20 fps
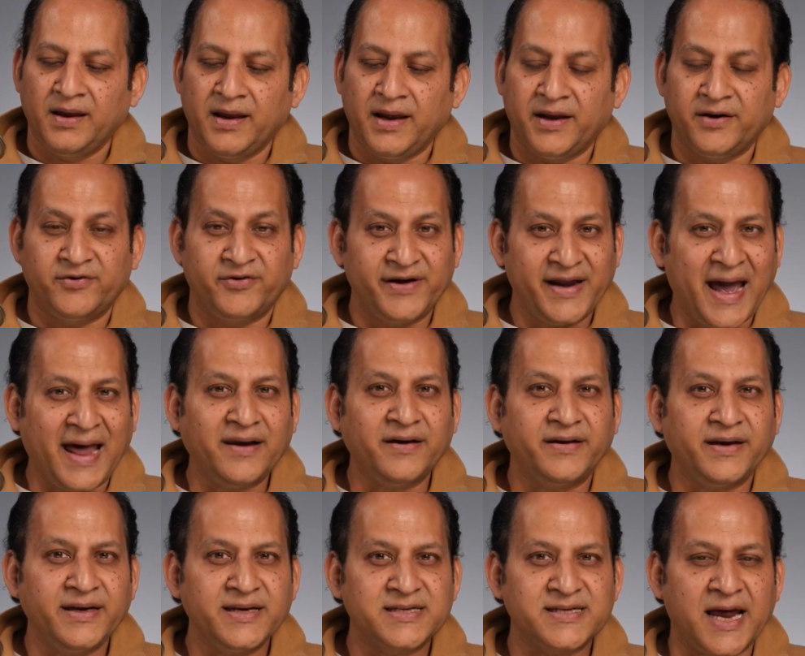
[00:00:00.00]
In
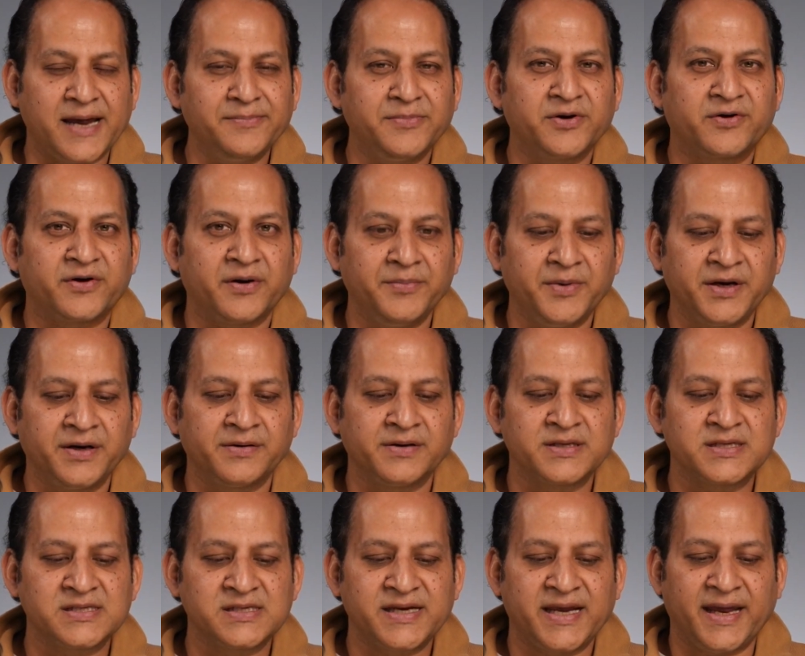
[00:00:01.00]
reality,
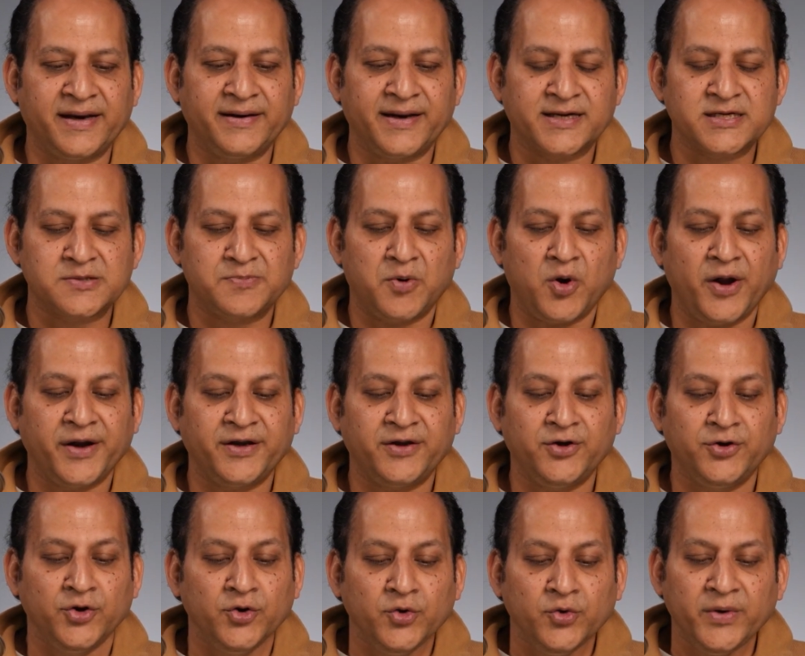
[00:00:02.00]
cybercriminals can exploit
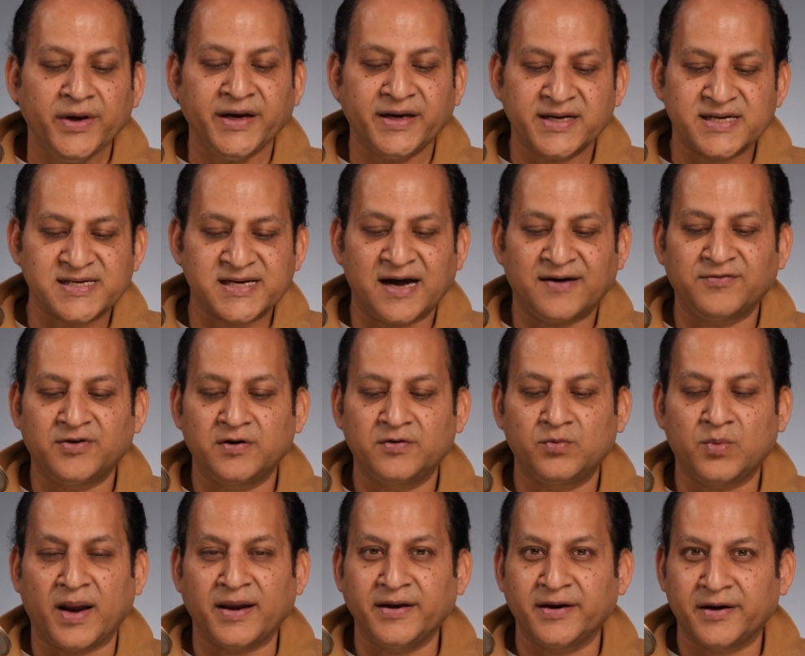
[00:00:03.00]
newly discovered
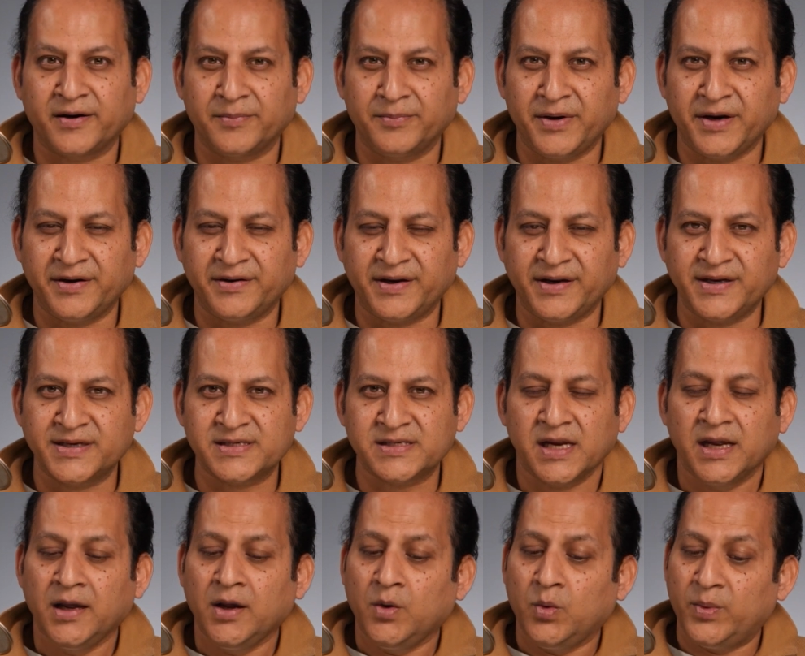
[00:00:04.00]
vulnerabilities
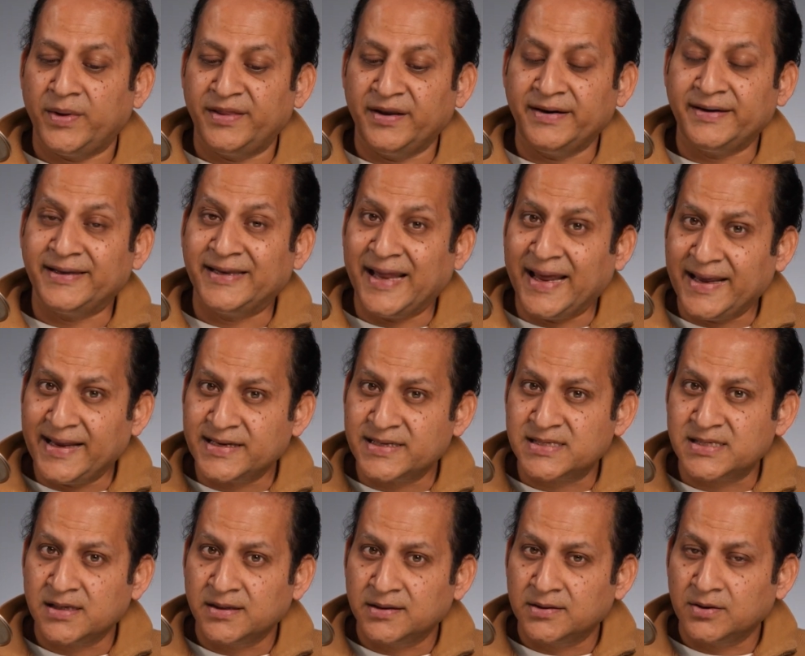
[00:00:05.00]
within
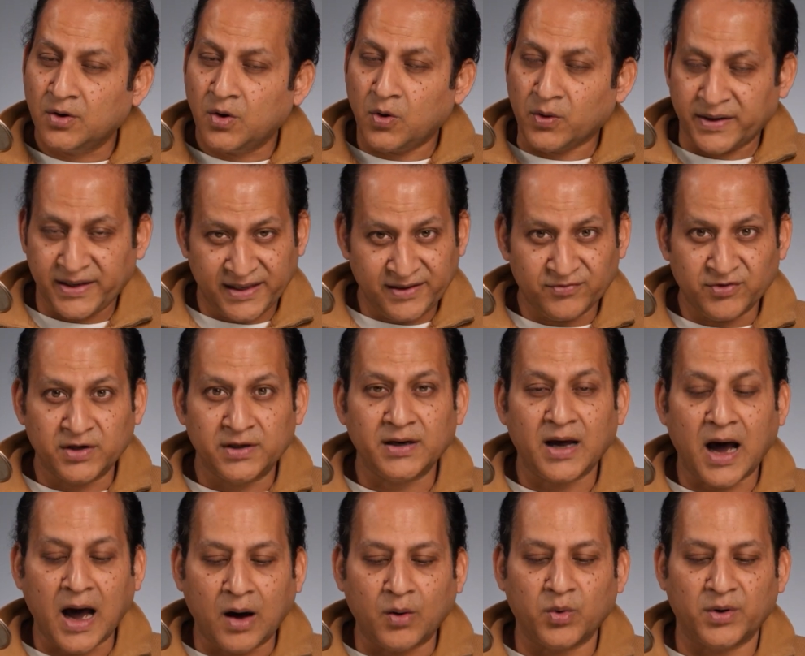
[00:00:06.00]
days or even
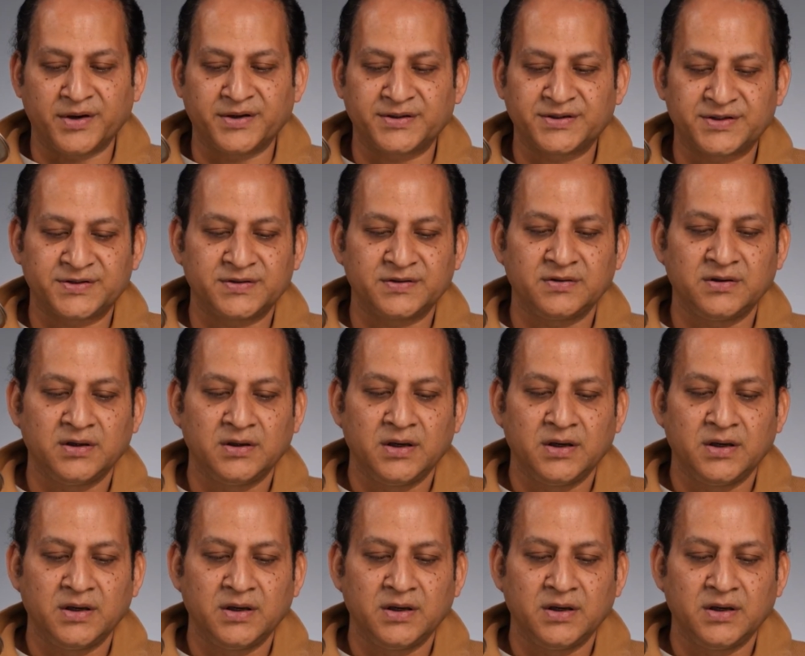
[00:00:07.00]
hours.